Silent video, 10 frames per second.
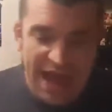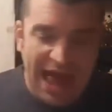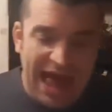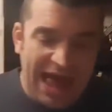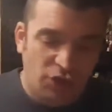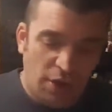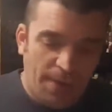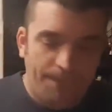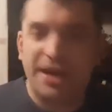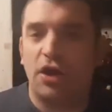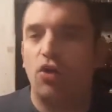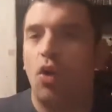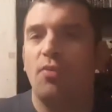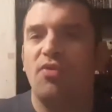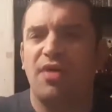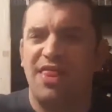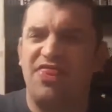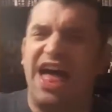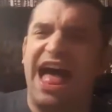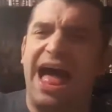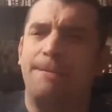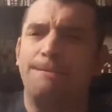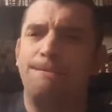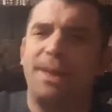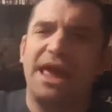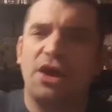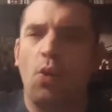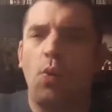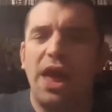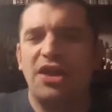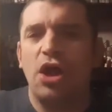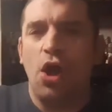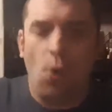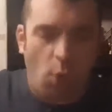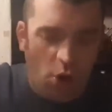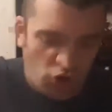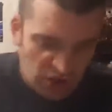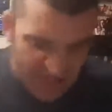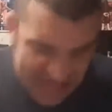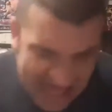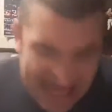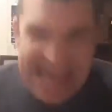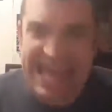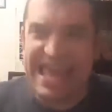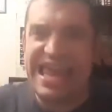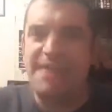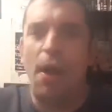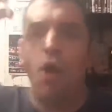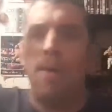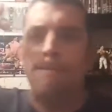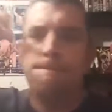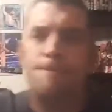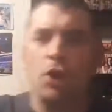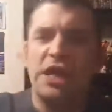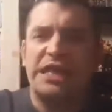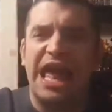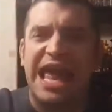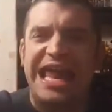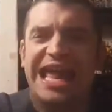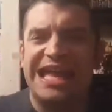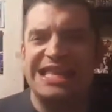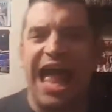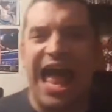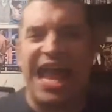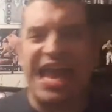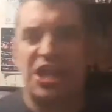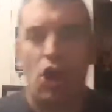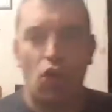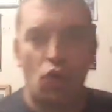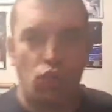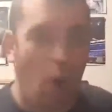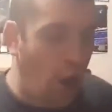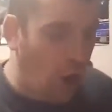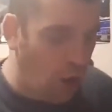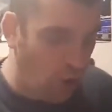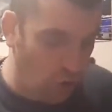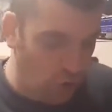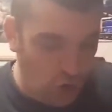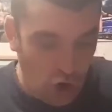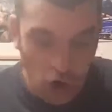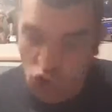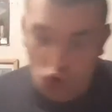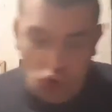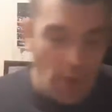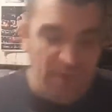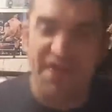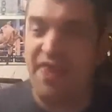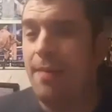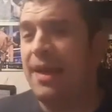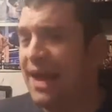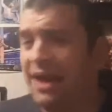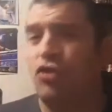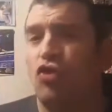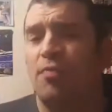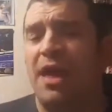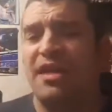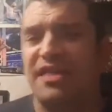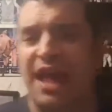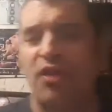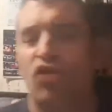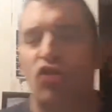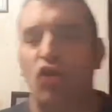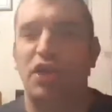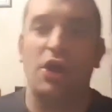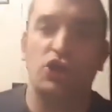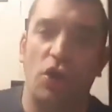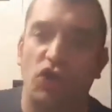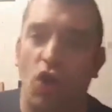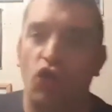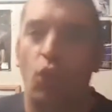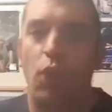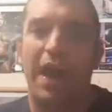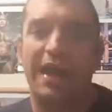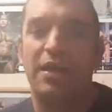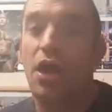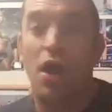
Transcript: And picking up that big win was Team Monday Night Raw. So going for them, it kind of does make sense that Nia Jax got the win.